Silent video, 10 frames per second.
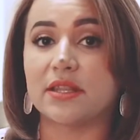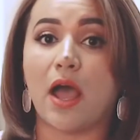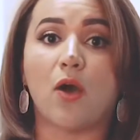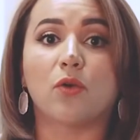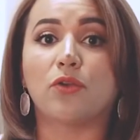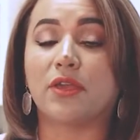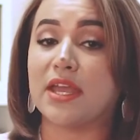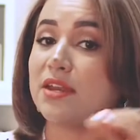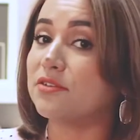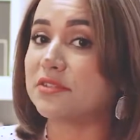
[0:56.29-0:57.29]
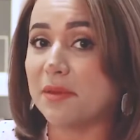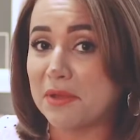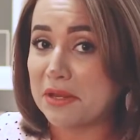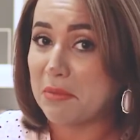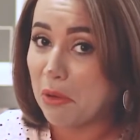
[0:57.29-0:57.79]
Now, you can't use
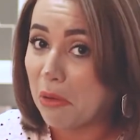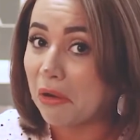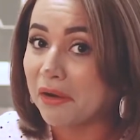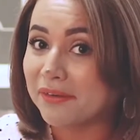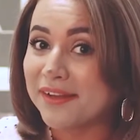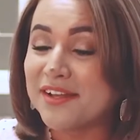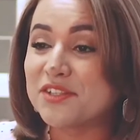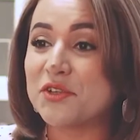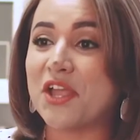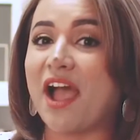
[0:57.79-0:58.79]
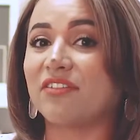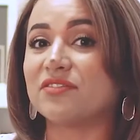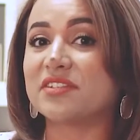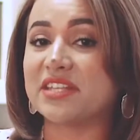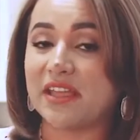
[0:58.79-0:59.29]
them anymore, so you have
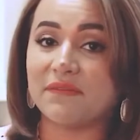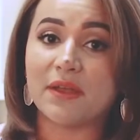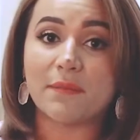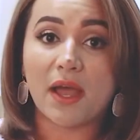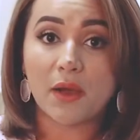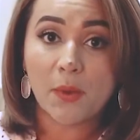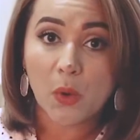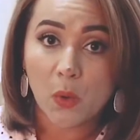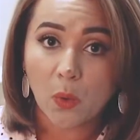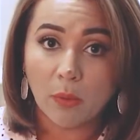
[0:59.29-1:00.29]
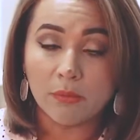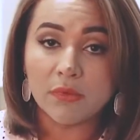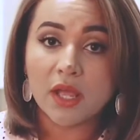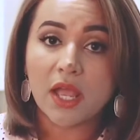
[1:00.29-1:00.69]
to save them at home.